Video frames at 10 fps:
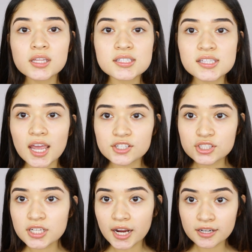This is
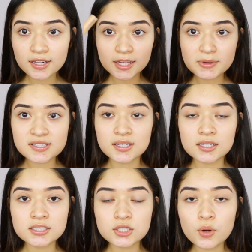actually kind of like my
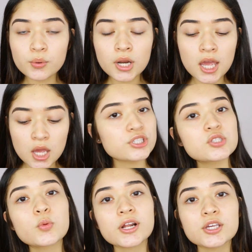skin tone, which
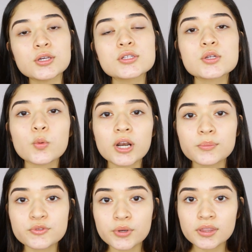is what I used when
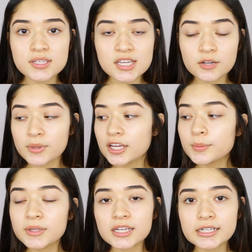I'm doing this kind of
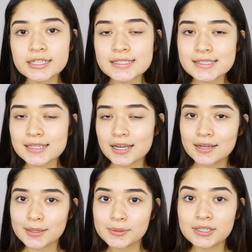makeup, because
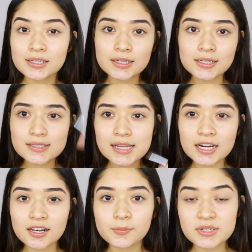I mean, it is
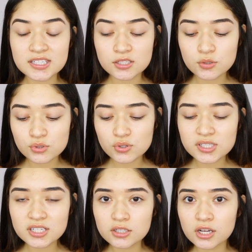kind of like my skin tone, so it's
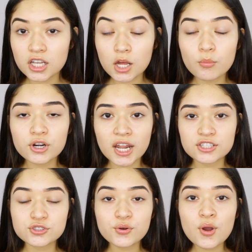going to look a lot more
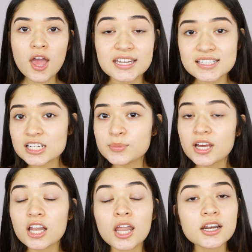natural. It's going to be
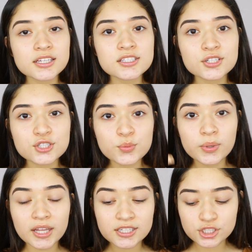a lot easier to
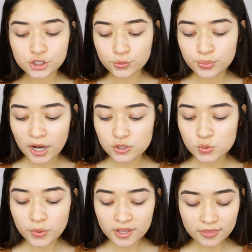blend your
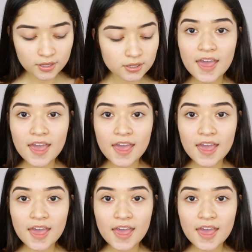brows with.